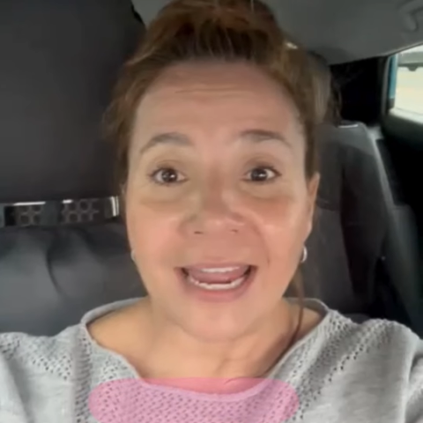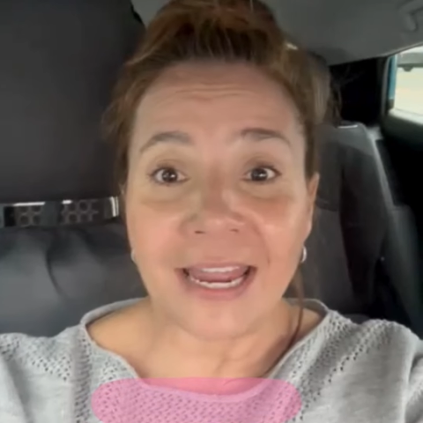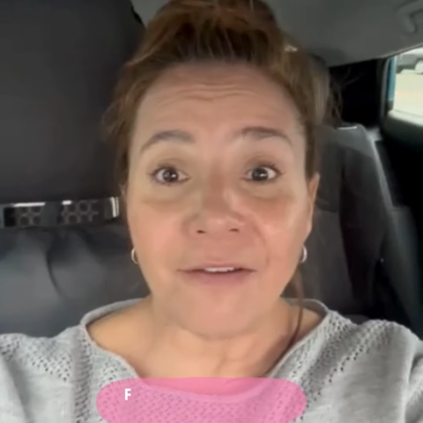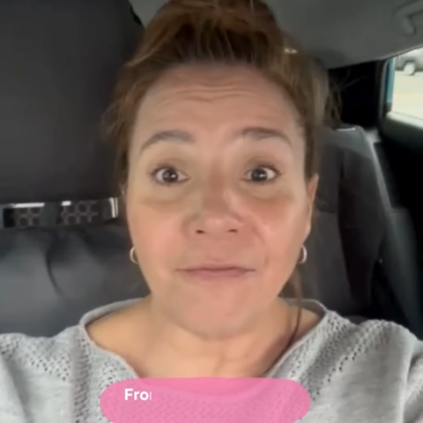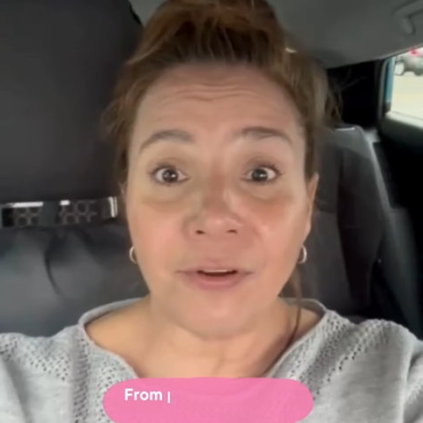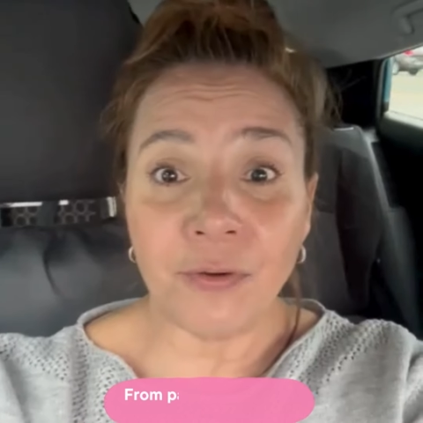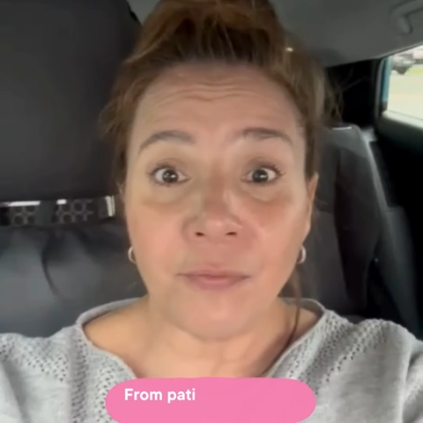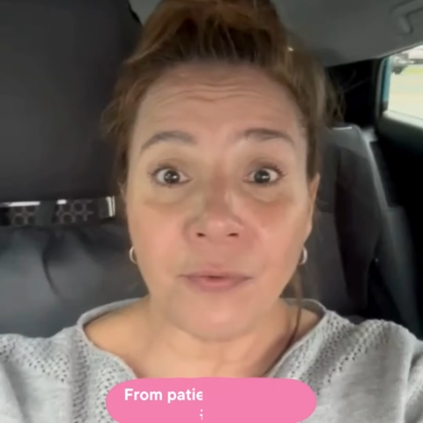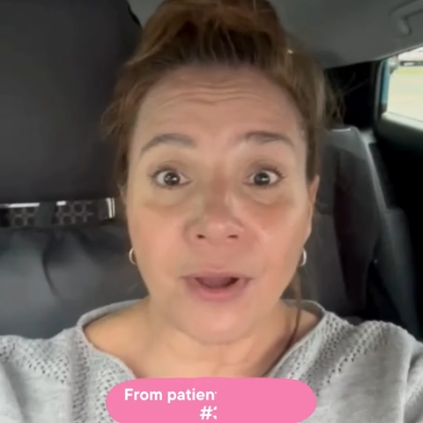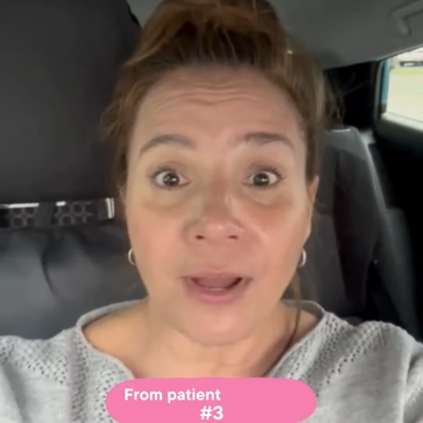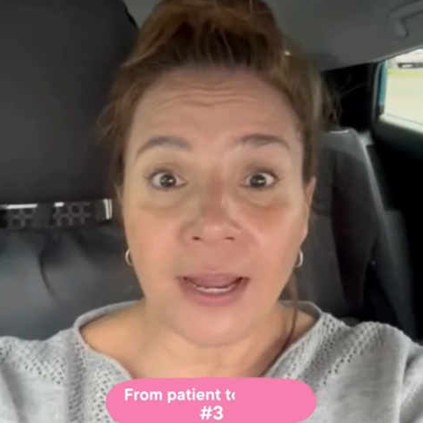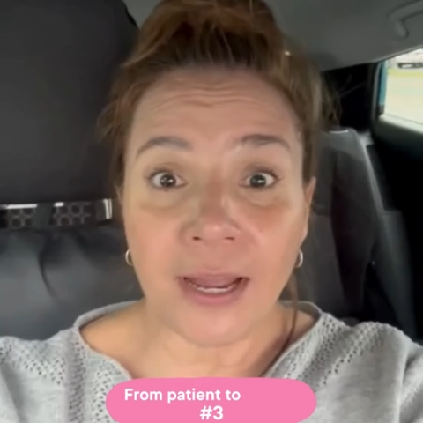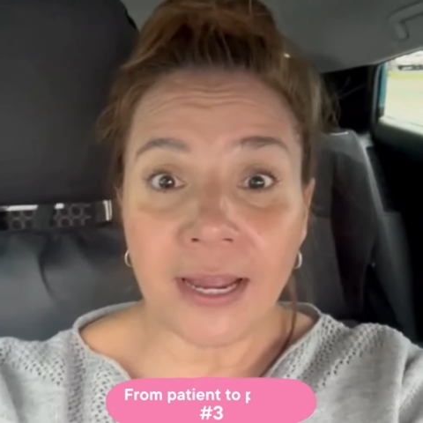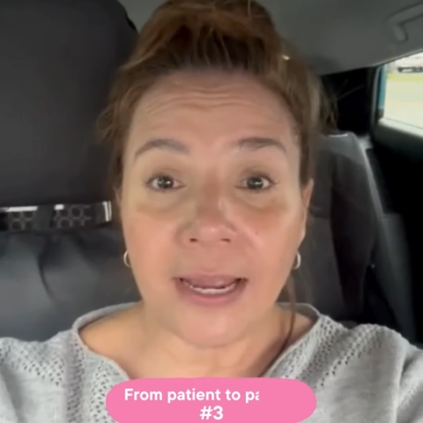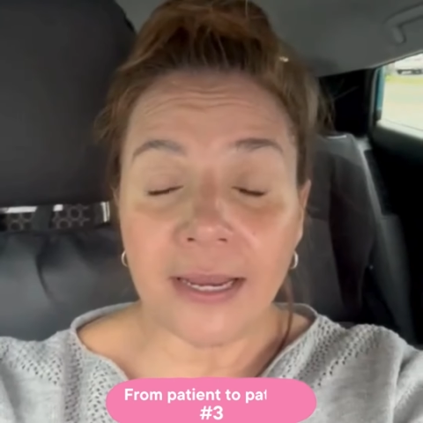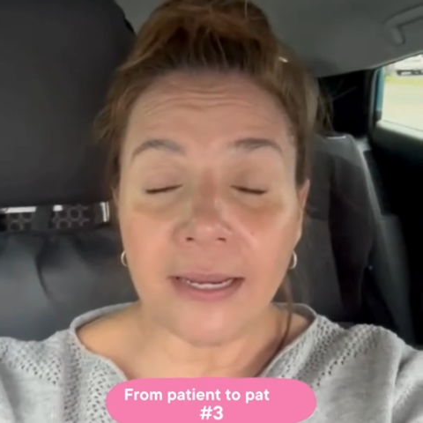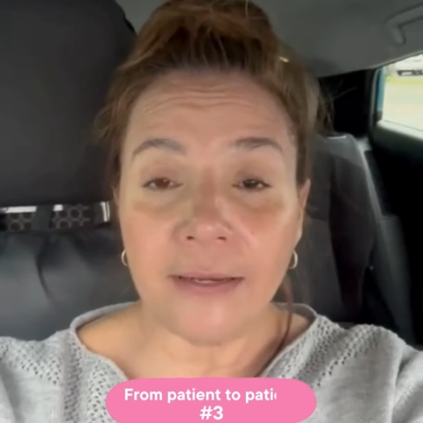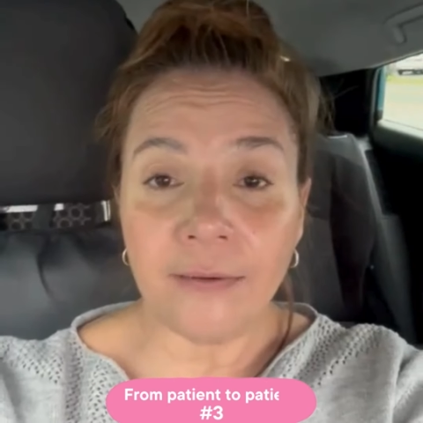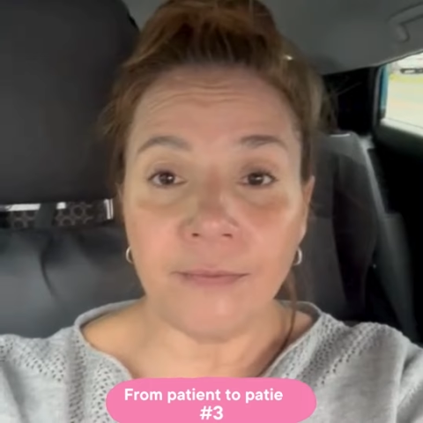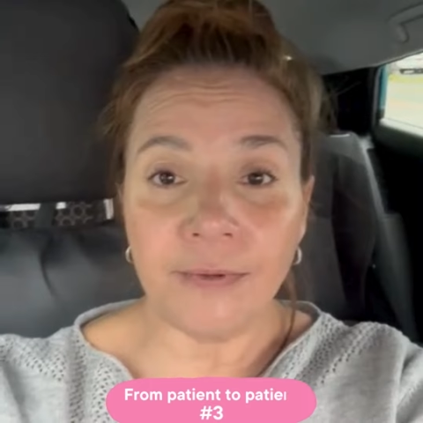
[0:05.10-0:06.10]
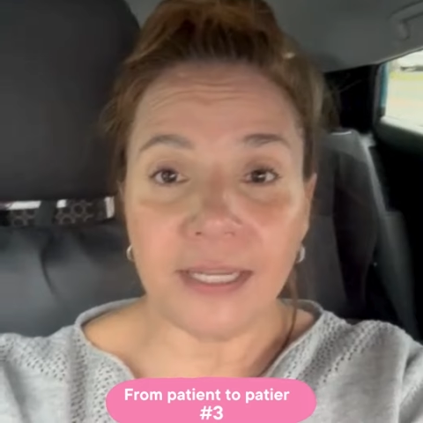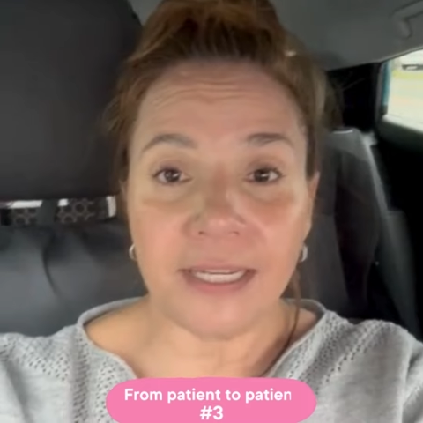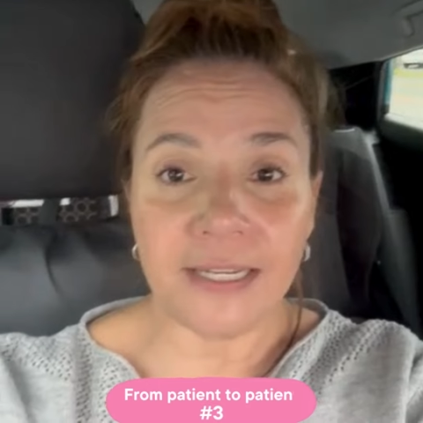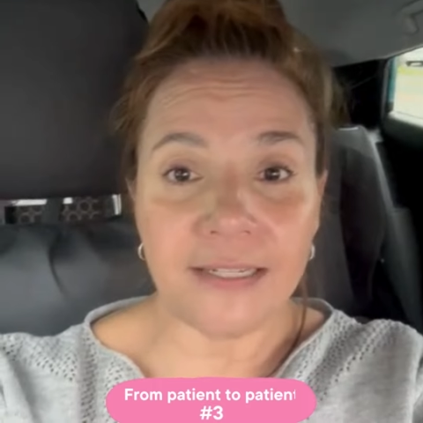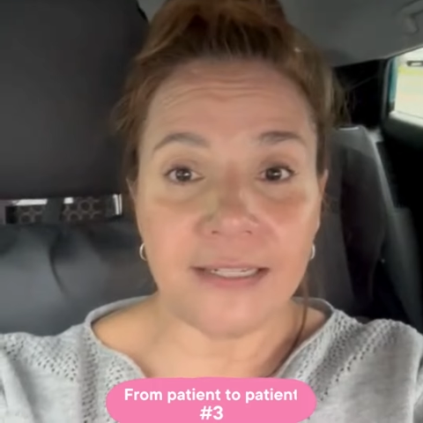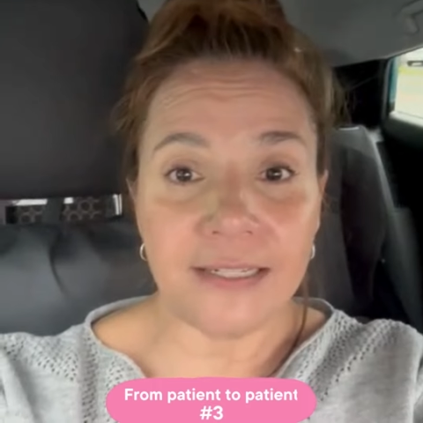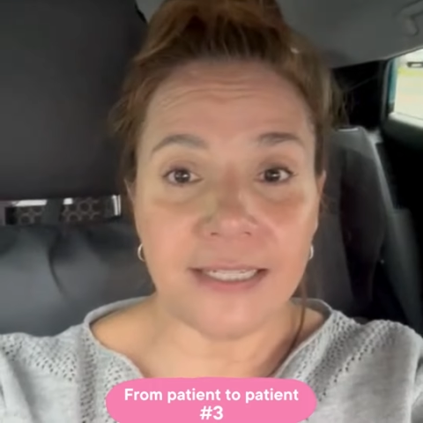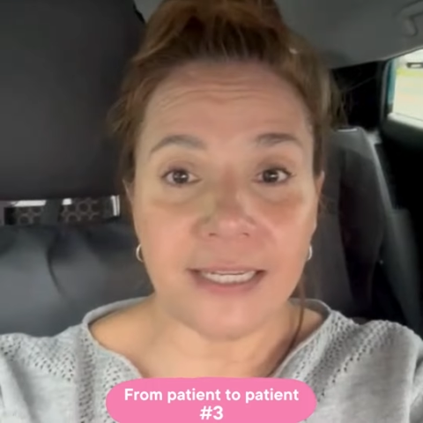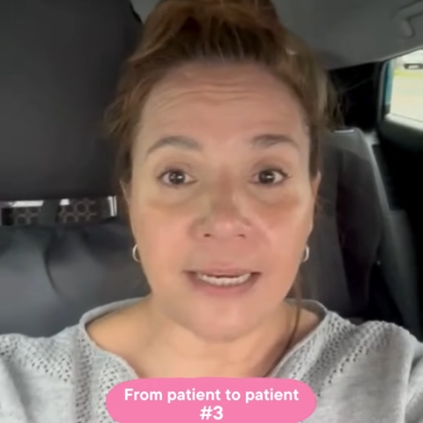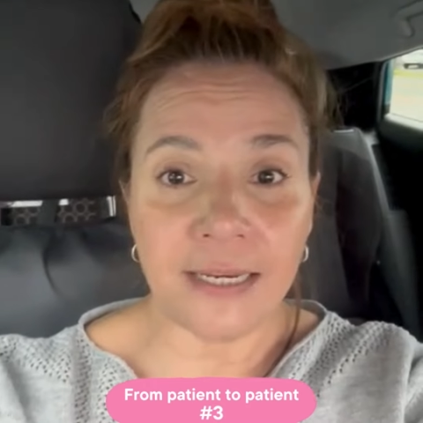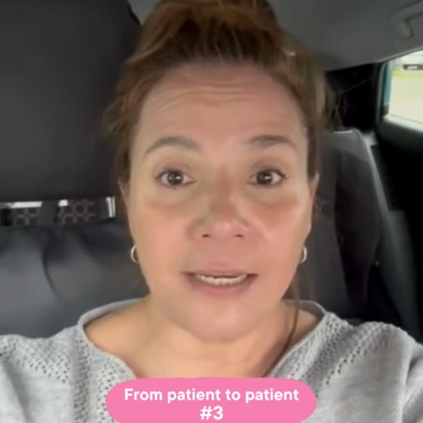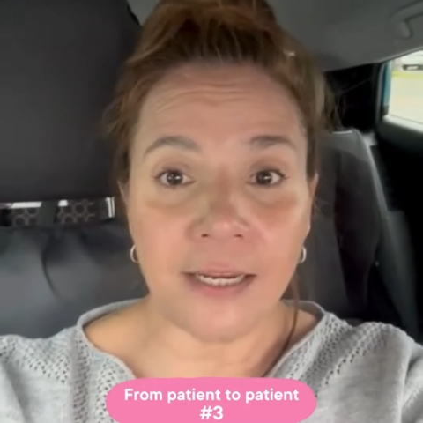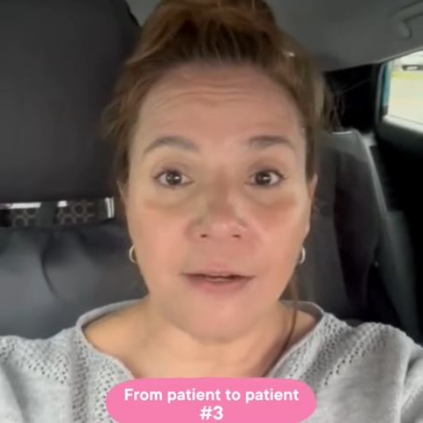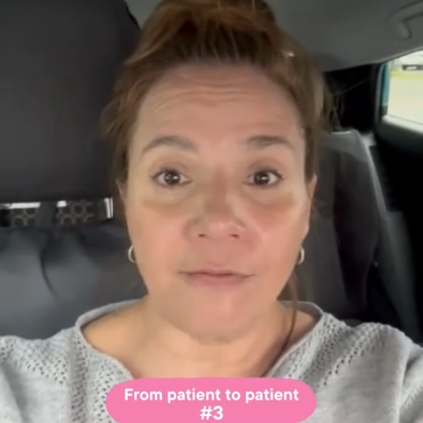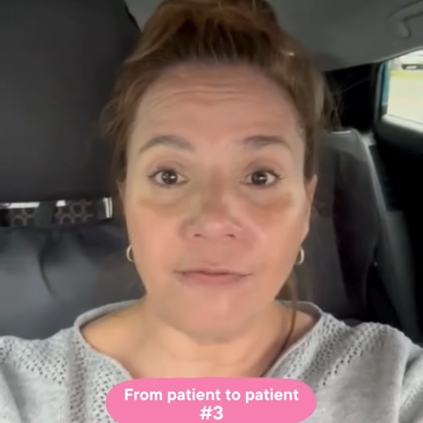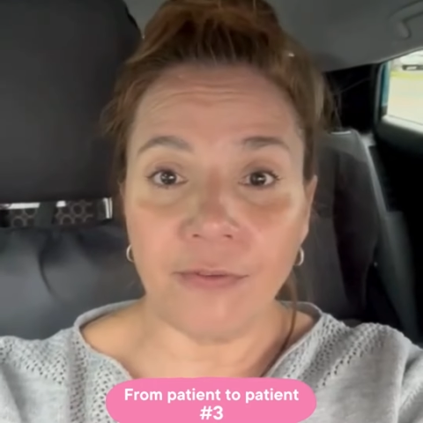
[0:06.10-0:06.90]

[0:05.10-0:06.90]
everyone. We continue